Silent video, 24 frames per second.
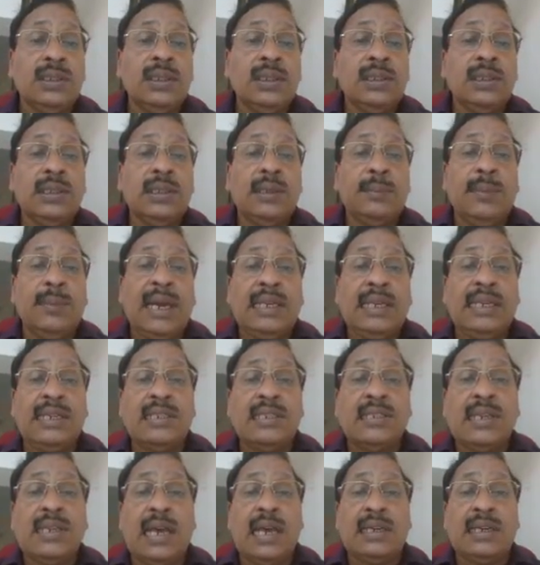Balanced
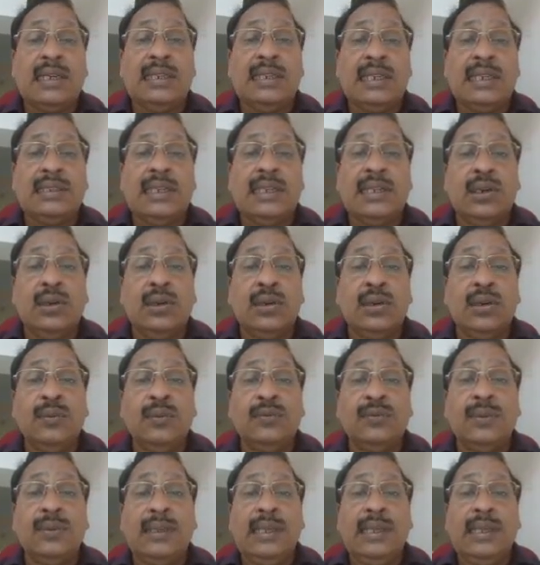star connected load of
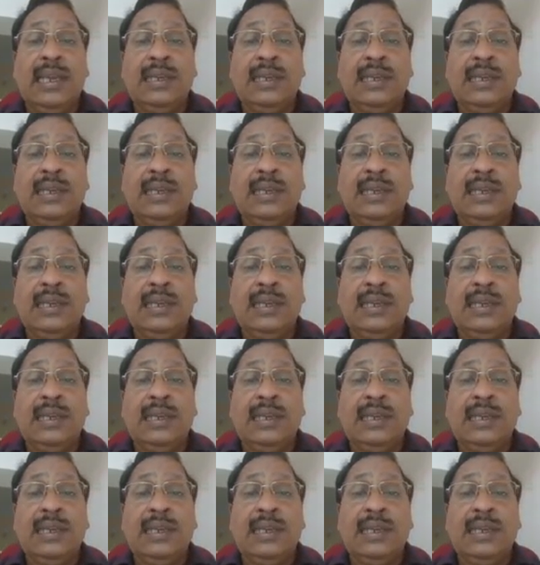8